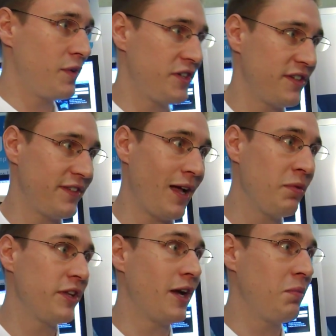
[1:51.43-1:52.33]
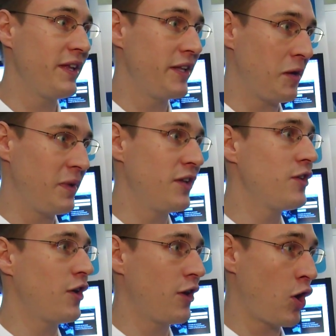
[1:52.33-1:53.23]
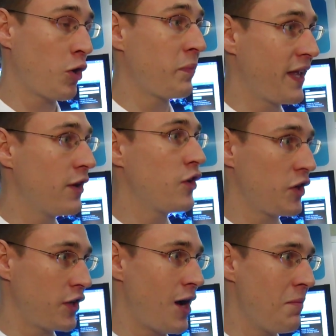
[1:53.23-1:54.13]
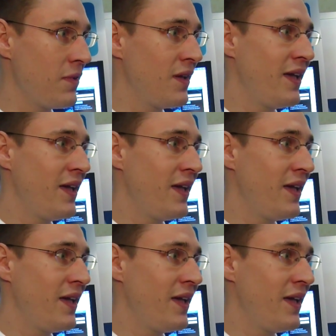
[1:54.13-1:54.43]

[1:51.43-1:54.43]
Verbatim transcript: which is www.logmein.com,